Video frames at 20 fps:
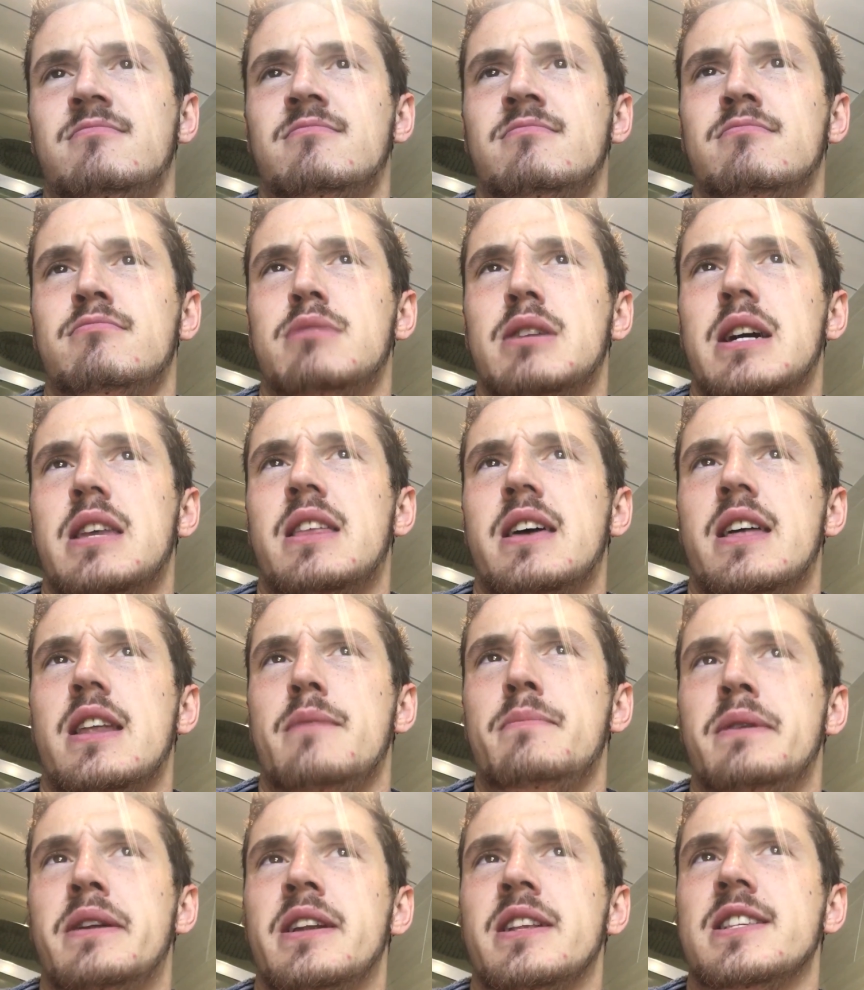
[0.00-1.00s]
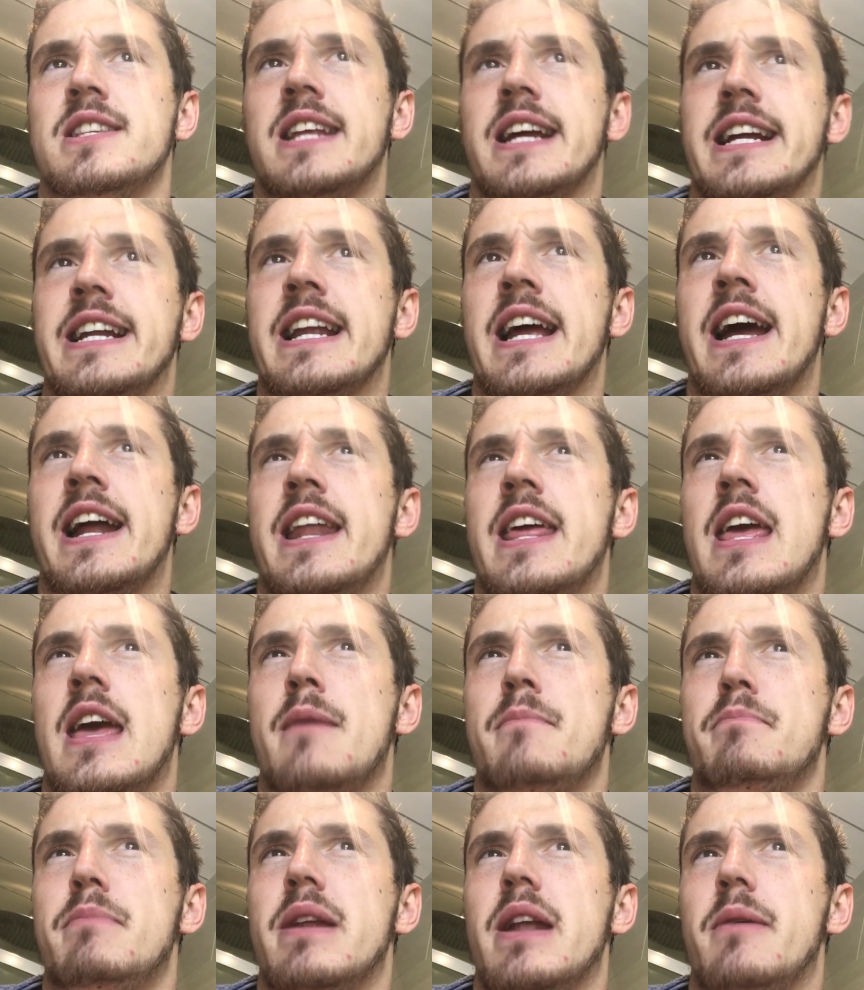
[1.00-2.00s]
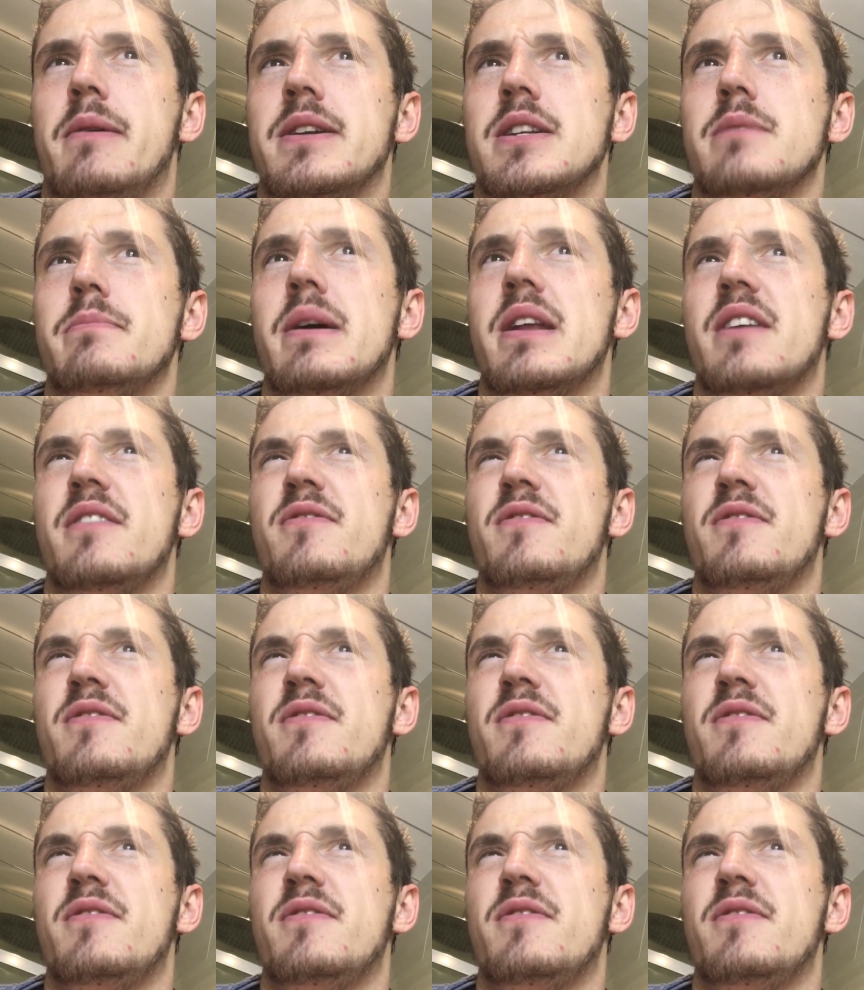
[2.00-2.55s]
And mm, by that I mean it's like 9 a.m., but I went to bed at